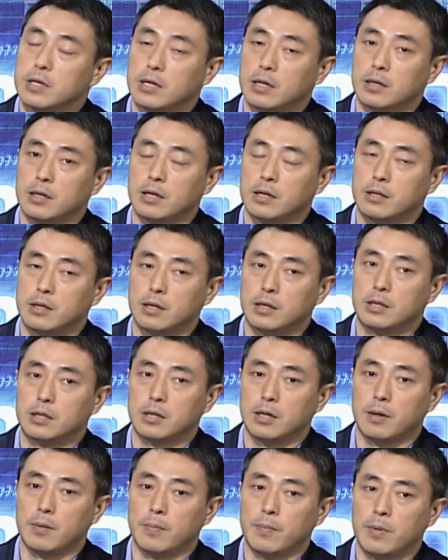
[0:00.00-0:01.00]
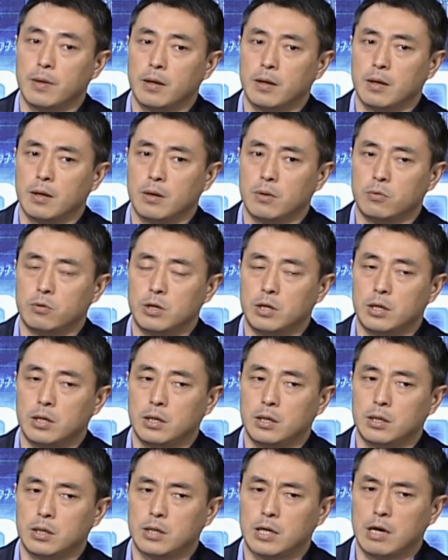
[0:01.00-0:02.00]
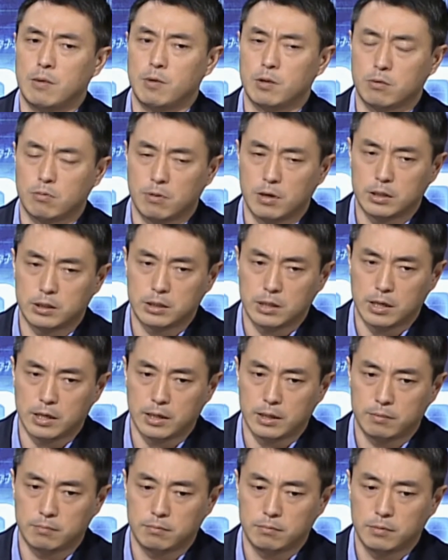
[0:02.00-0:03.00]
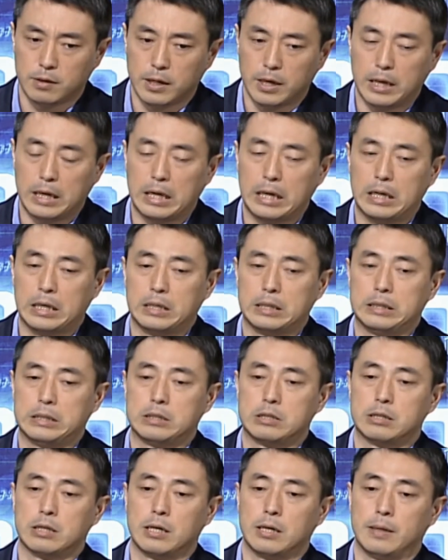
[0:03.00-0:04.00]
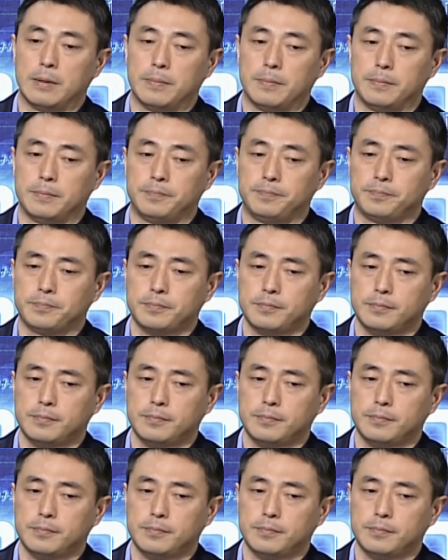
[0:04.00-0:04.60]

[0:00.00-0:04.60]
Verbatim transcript: And I think um, we came at the right time, and um,